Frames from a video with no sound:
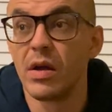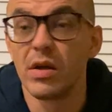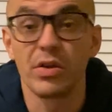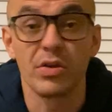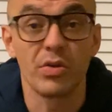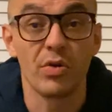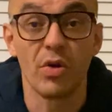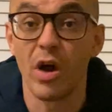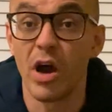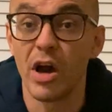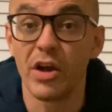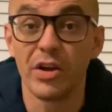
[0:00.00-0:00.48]

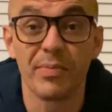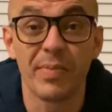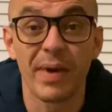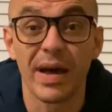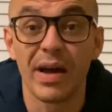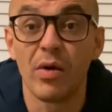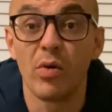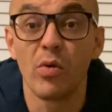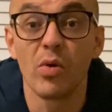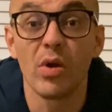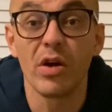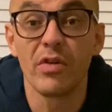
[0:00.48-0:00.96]
you heard
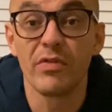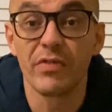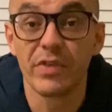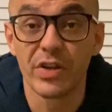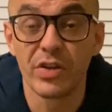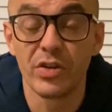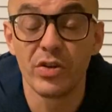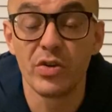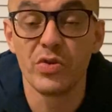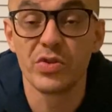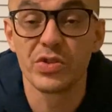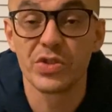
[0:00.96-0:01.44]
about it all over the
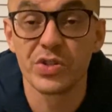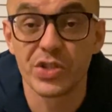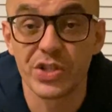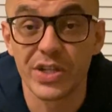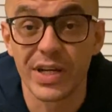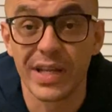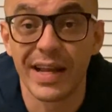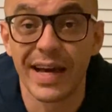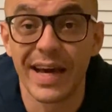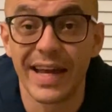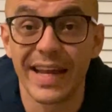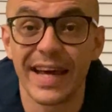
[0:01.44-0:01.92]
news and
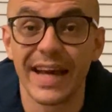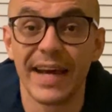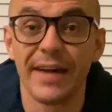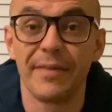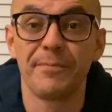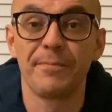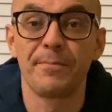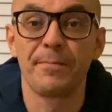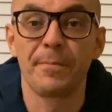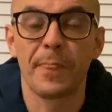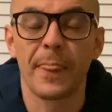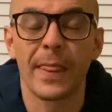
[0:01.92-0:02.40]
shit like that.
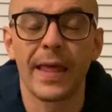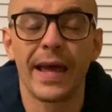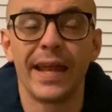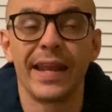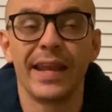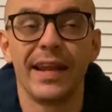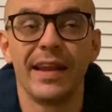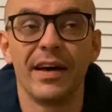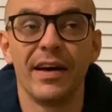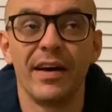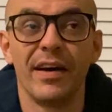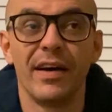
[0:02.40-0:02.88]
And
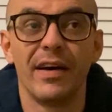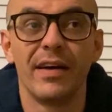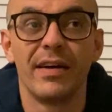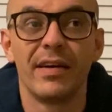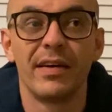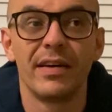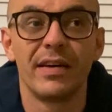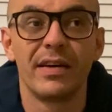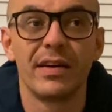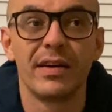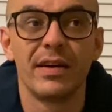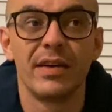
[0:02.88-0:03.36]

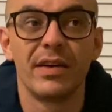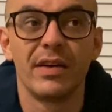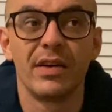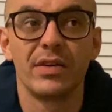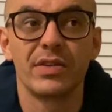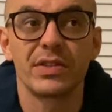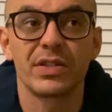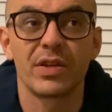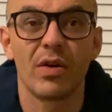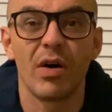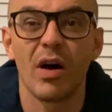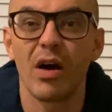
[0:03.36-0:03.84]

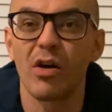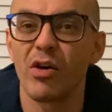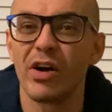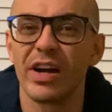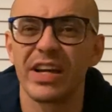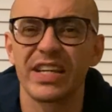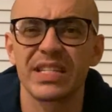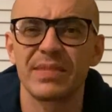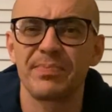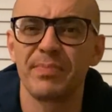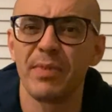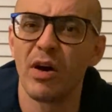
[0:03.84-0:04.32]
so I got
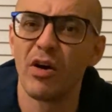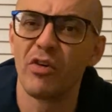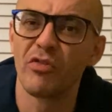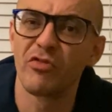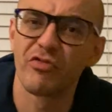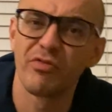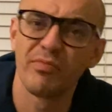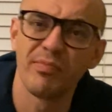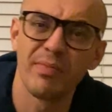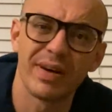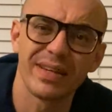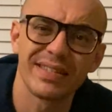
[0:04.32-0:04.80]
expelled
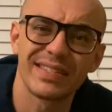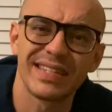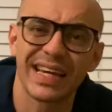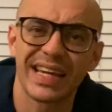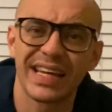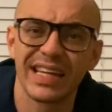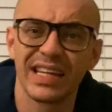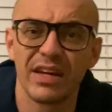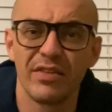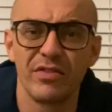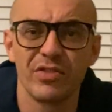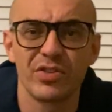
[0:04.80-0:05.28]
from my
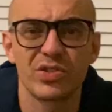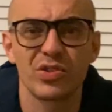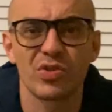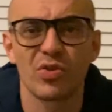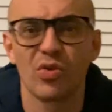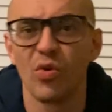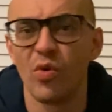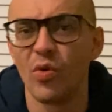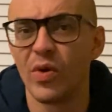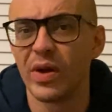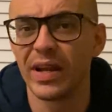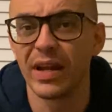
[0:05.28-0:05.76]
secondary
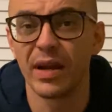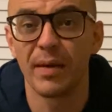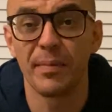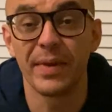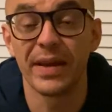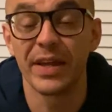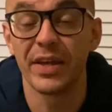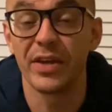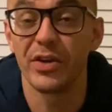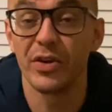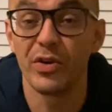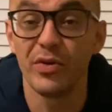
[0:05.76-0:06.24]
school, and then I'm
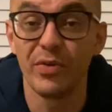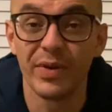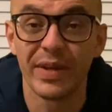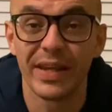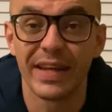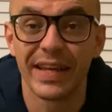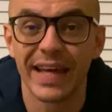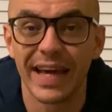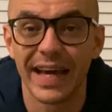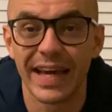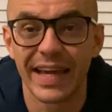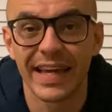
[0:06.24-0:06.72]
in a
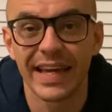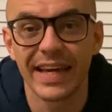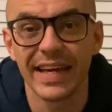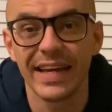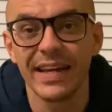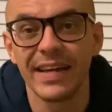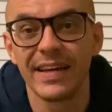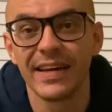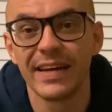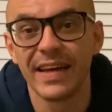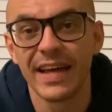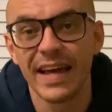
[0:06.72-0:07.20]
unit now, yeah?
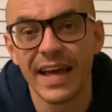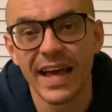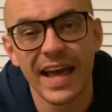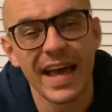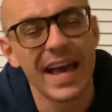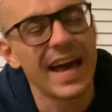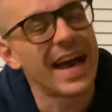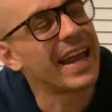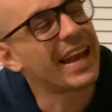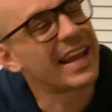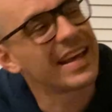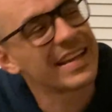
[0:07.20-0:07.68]

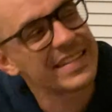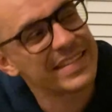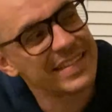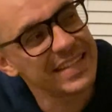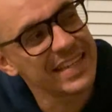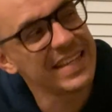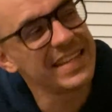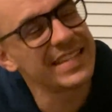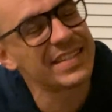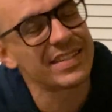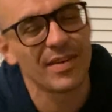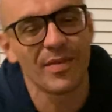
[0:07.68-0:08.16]
And I
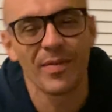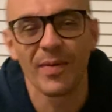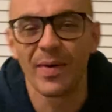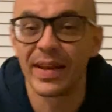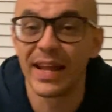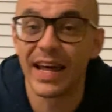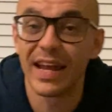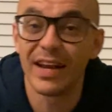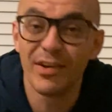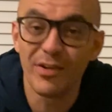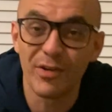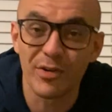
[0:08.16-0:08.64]
see someone
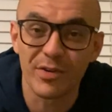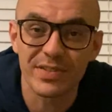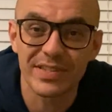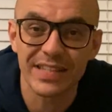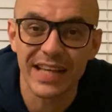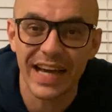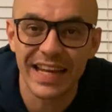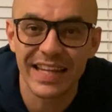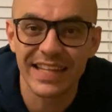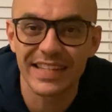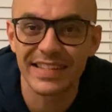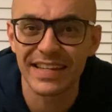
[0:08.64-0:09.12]
that looks
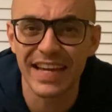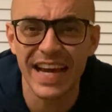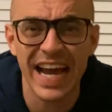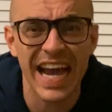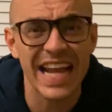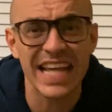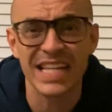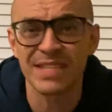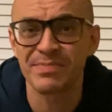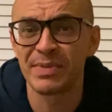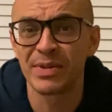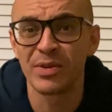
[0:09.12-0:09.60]
like this guy
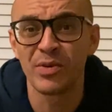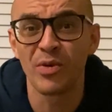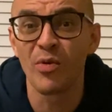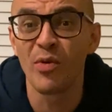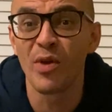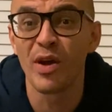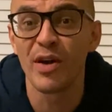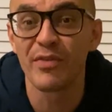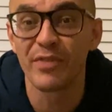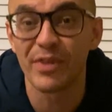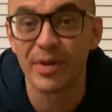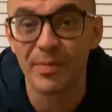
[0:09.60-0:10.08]
that's been
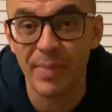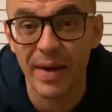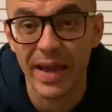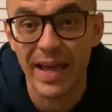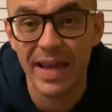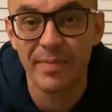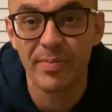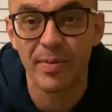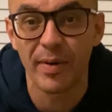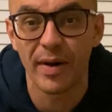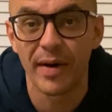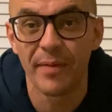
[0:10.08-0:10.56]
all over the
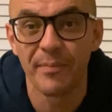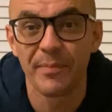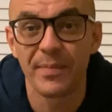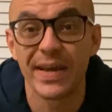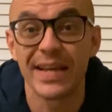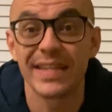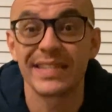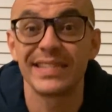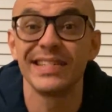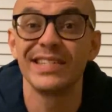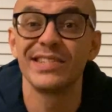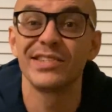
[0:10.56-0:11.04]
paper.
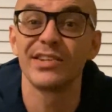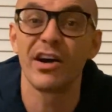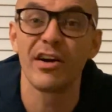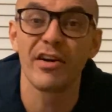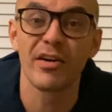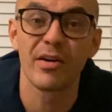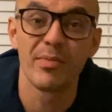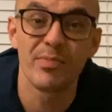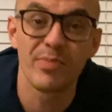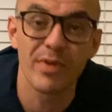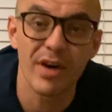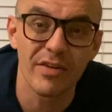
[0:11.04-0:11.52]
It's his
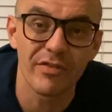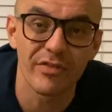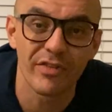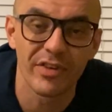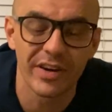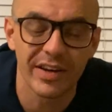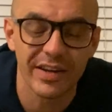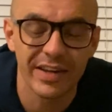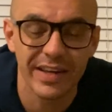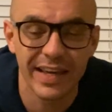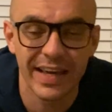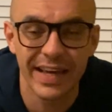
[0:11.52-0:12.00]
younger
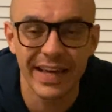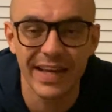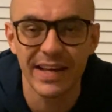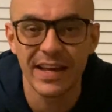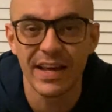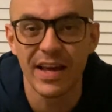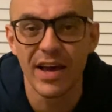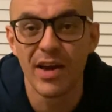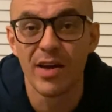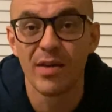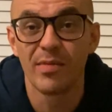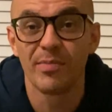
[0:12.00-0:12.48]
brother, yeah?
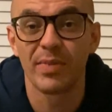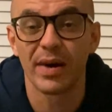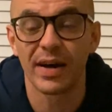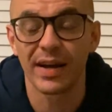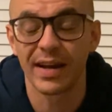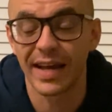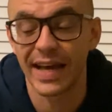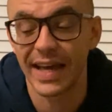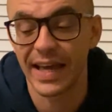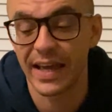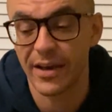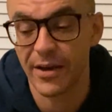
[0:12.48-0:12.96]
But
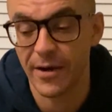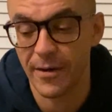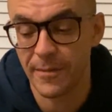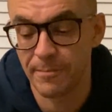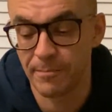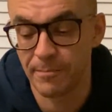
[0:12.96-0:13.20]
like,